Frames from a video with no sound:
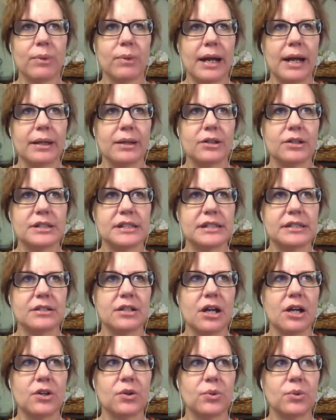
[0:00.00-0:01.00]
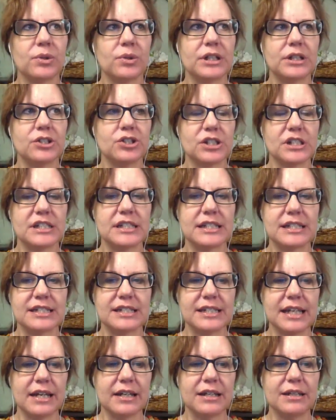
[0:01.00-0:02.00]
I, I, look at not only just the
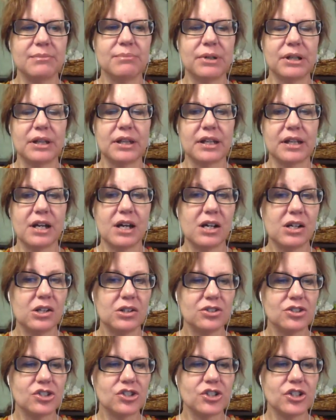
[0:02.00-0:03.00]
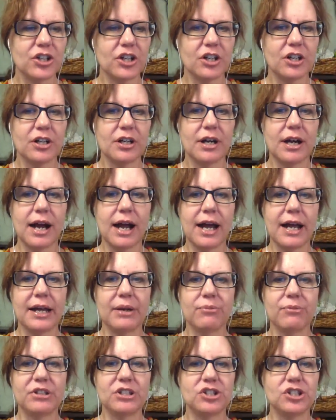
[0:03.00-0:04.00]
setting, but the culture. I
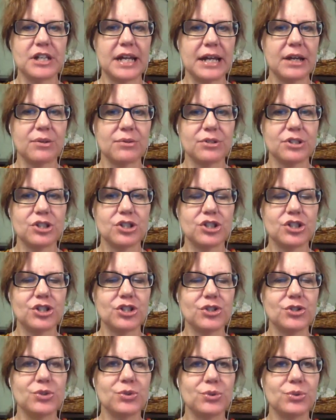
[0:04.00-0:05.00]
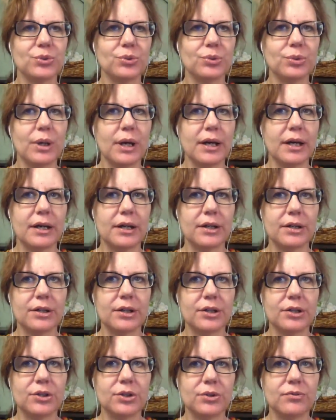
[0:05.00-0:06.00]
reached out to uh,
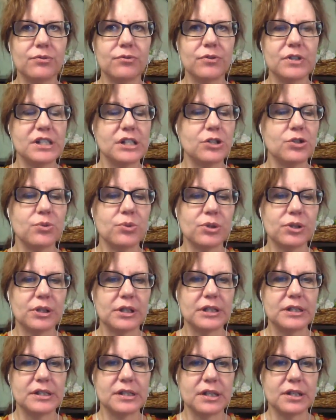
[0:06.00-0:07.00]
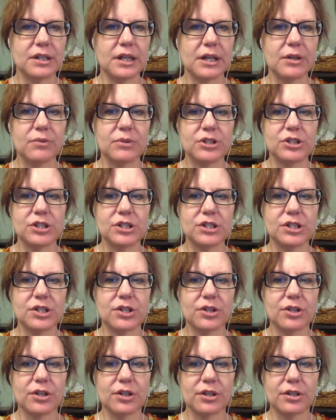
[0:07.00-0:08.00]
the New, Visit New Orleans Online, which is
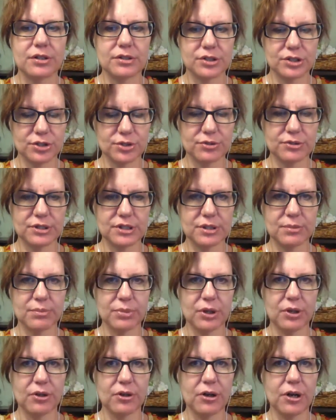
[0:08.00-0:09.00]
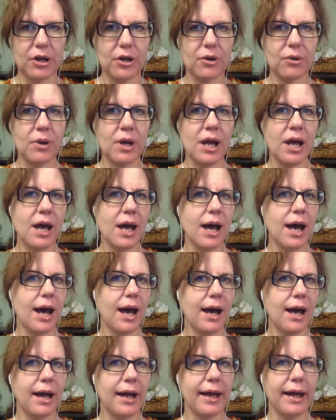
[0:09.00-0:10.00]
their tourism bureau.
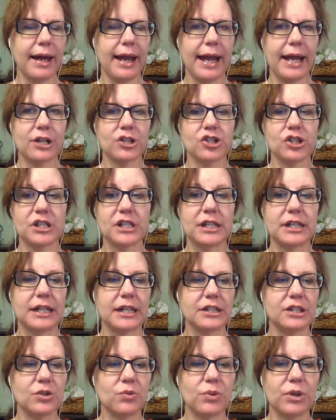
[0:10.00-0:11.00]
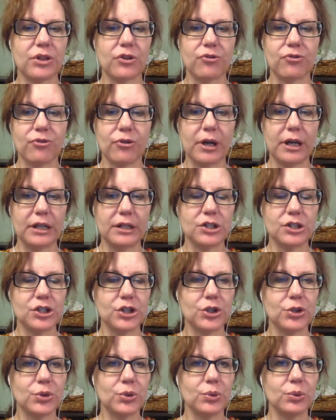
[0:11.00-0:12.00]
I actually connected with a friend
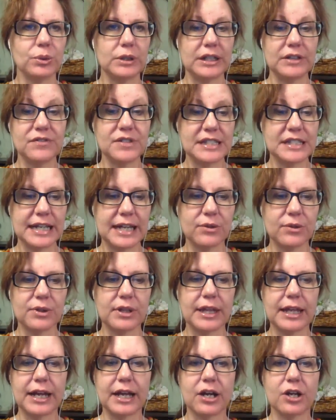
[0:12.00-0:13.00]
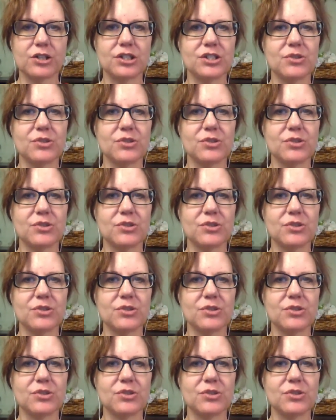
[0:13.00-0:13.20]
who lives down there.